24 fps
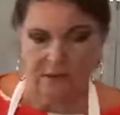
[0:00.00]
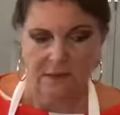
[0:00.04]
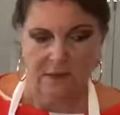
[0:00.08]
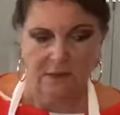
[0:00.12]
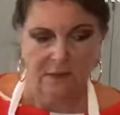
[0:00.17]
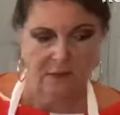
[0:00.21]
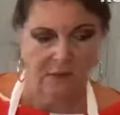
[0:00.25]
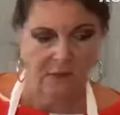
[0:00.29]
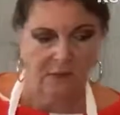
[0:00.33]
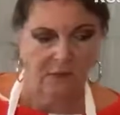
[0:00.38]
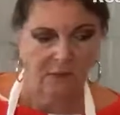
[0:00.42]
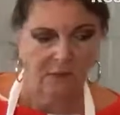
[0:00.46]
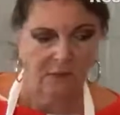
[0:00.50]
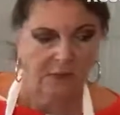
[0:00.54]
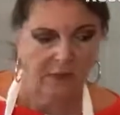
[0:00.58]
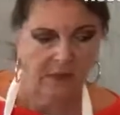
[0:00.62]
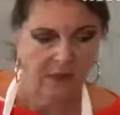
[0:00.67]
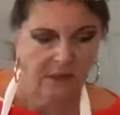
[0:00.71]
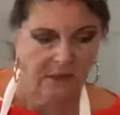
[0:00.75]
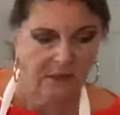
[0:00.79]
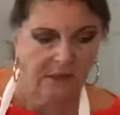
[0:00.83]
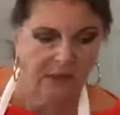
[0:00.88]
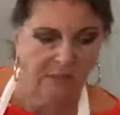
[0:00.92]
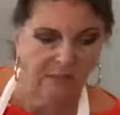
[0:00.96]
And you know
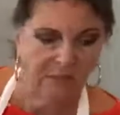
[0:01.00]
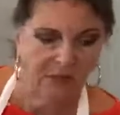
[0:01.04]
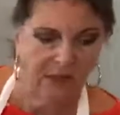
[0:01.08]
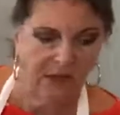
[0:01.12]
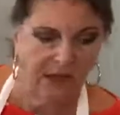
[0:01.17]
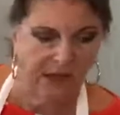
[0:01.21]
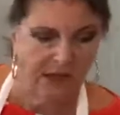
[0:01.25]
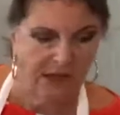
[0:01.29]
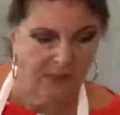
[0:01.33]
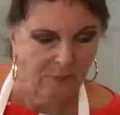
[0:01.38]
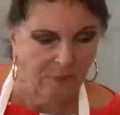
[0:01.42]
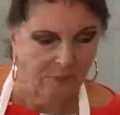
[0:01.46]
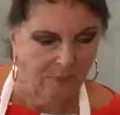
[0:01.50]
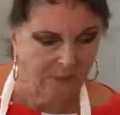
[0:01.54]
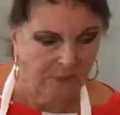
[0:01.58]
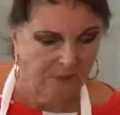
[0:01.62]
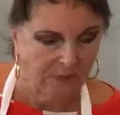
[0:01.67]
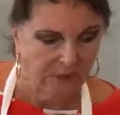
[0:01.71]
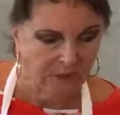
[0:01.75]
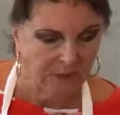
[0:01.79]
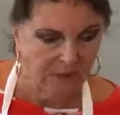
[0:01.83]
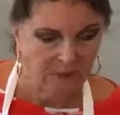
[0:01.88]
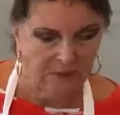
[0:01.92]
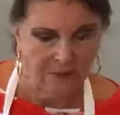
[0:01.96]
what? I'm not happy
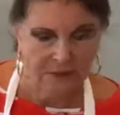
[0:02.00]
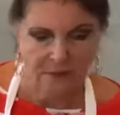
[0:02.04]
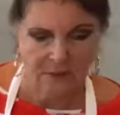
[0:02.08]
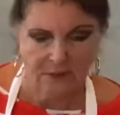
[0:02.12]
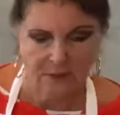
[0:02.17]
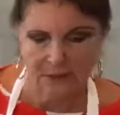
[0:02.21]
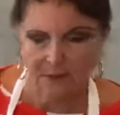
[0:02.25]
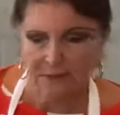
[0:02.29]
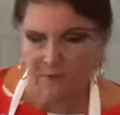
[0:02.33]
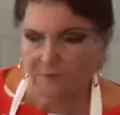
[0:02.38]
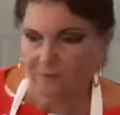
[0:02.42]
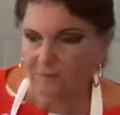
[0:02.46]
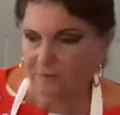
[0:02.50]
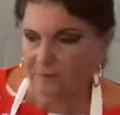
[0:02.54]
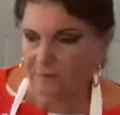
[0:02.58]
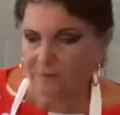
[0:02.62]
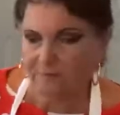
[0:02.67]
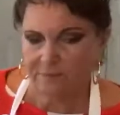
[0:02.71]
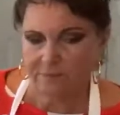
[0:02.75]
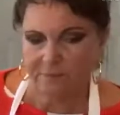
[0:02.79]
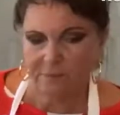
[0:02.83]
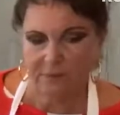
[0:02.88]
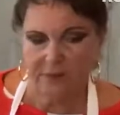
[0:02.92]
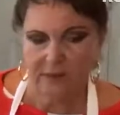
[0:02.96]
with it. So
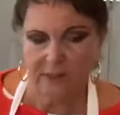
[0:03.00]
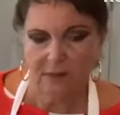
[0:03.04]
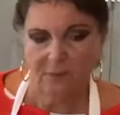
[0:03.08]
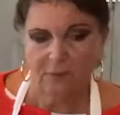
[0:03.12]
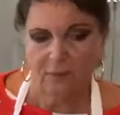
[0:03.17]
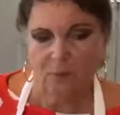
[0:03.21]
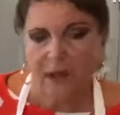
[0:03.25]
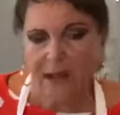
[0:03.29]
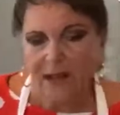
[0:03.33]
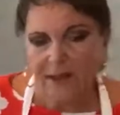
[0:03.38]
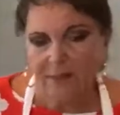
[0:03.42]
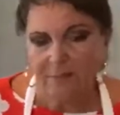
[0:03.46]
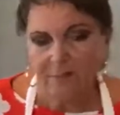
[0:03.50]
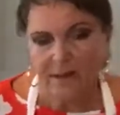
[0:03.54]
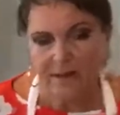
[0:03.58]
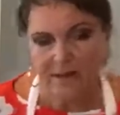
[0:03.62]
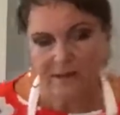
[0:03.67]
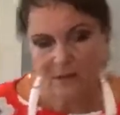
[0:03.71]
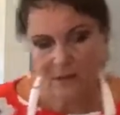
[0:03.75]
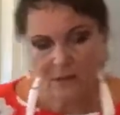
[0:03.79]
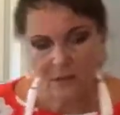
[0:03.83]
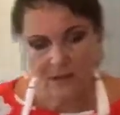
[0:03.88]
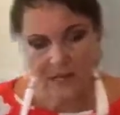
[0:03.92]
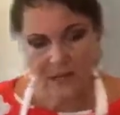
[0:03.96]
why am I
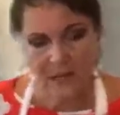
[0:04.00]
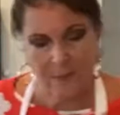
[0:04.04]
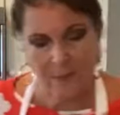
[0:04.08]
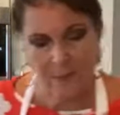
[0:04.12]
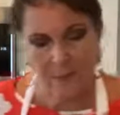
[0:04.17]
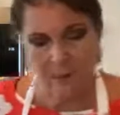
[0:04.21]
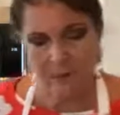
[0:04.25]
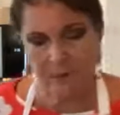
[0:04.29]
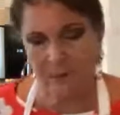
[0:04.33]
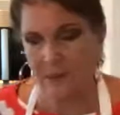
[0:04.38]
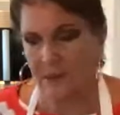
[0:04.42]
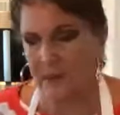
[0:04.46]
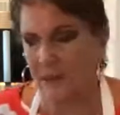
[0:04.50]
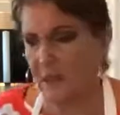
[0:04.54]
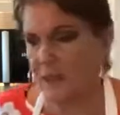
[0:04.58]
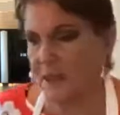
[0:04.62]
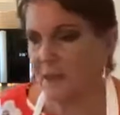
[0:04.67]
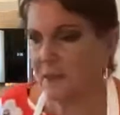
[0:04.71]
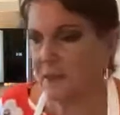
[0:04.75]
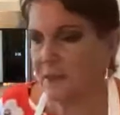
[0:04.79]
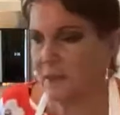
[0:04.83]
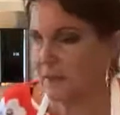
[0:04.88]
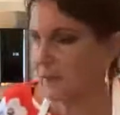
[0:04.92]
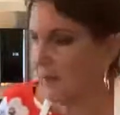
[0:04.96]
not happy with
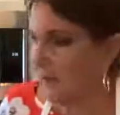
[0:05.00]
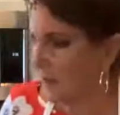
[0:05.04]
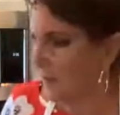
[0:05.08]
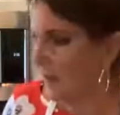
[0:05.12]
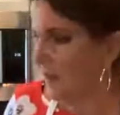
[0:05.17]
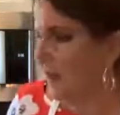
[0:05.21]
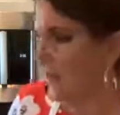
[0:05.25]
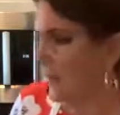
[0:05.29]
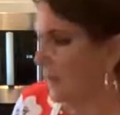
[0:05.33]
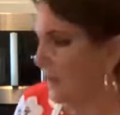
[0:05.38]
this?